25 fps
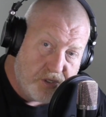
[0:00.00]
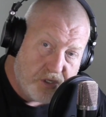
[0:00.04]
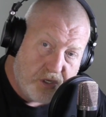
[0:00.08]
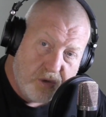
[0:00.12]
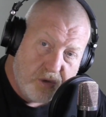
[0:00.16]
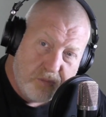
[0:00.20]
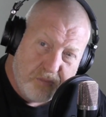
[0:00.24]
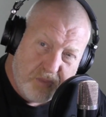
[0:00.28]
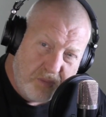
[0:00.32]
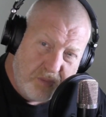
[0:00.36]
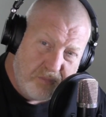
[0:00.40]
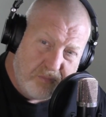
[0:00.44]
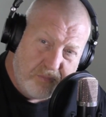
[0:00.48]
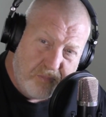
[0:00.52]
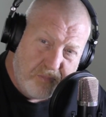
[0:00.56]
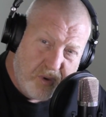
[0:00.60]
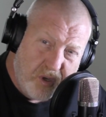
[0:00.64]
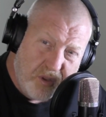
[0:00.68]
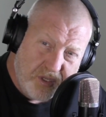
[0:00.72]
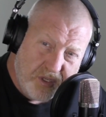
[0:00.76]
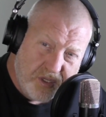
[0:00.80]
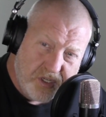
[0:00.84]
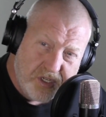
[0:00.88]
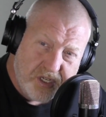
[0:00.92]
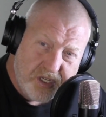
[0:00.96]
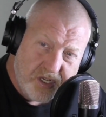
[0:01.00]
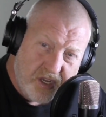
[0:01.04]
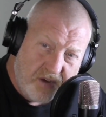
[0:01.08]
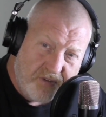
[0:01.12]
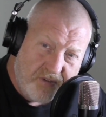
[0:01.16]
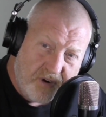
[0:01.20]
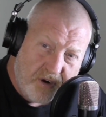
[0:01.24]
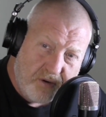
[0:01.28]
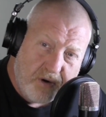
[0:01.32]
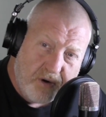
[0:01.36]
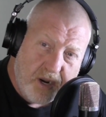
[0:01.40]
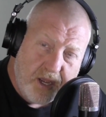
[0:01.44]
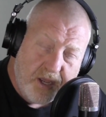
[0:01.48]
I couldn't be bothered
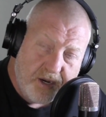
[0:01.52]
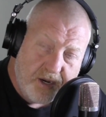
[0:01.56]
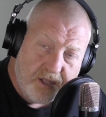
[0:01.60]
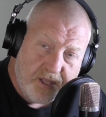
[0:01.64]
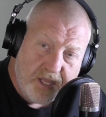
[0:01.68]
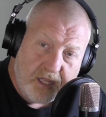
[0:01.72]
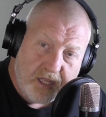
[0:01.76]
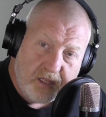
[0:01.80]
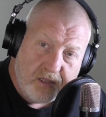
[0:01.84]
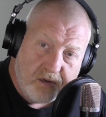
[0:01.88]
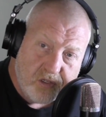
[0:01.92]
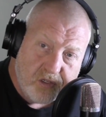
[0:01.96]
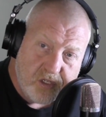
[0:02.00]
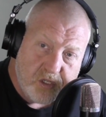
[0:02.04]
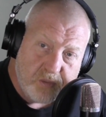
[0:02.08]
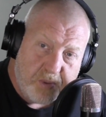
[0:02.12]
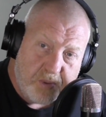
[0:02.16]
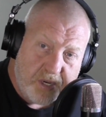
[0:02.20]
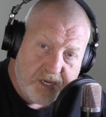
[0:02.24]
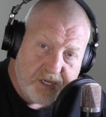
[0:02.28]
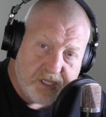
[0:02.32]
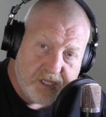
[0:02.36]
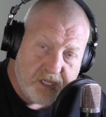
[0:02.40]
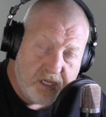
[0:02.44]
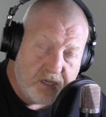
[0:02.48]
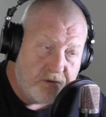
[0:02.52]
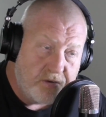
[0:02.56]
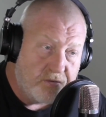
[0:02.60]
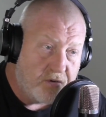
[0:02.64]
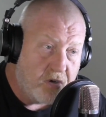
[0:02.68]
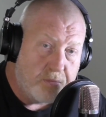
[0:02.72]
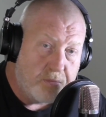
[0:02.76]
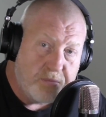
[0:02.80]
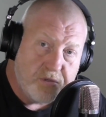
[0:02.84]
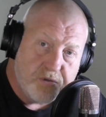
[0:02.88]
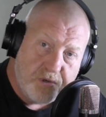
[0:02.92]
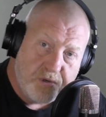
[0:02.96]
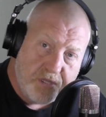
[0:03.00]
stuffing around in that little space that you've
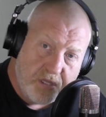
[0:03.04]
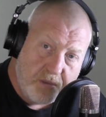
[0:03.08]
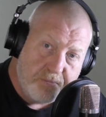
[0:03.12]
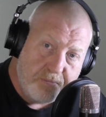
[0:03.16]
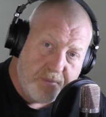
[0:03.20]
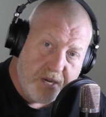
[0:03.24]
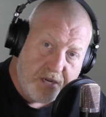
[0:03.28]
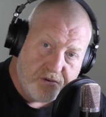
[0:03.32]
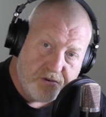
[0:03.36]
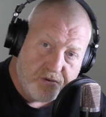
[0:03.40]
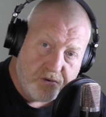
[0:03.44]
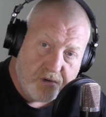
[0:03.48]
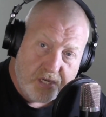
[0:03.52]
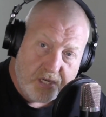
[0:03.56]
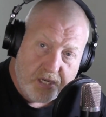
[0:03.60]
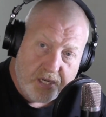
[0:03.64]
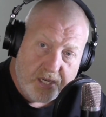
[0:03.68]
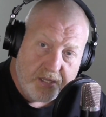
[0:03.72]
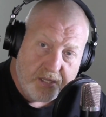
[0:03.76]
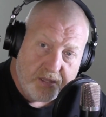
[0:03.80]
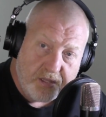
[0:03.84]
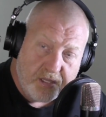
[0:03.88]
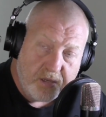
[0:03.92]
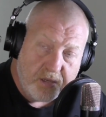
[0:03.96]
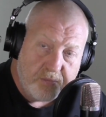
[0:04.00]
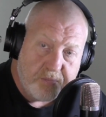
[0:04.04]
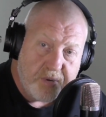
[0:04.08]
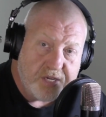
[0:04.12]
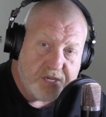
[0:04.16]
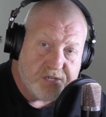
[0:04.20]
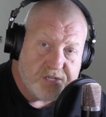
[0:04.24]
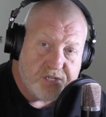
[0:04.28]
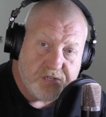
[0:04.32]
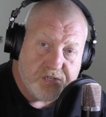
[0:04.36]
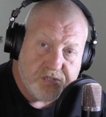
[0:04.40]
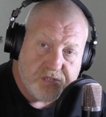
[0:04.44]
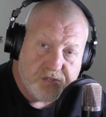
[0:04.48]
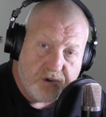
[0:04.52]
got between the battery and the
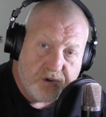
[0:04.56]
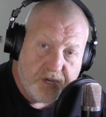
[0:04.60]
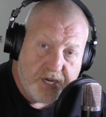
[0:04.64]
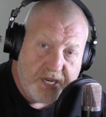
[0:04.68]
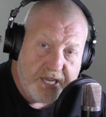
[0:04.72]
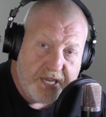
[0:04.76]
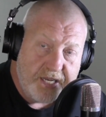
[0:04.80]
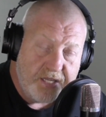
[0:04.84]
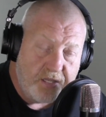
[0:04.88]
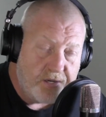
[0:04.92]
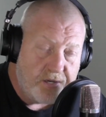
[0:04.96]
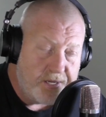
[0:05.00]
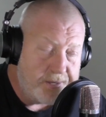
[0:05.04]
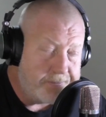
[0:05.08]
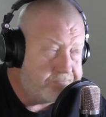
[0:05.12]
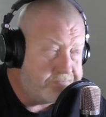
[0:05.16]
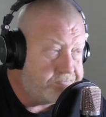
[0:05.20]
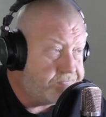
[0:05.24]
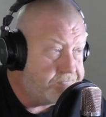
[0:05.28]
passenger side headlight.